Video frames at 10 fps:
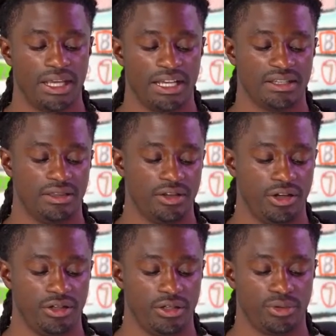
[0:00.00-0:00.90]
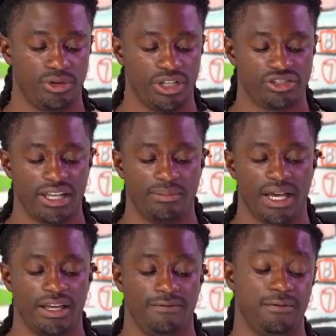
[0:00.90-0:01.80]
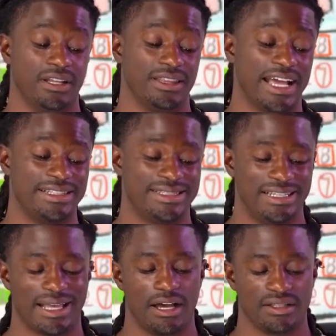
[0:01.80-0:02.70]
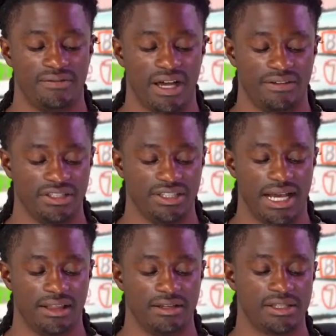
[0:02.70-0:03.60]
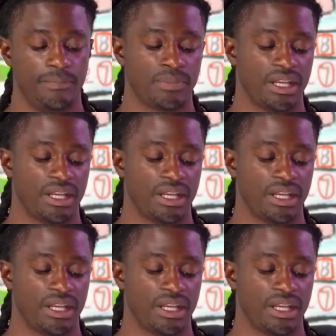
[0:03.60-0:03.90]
He has an Ethereum grid trading bot for $19,500.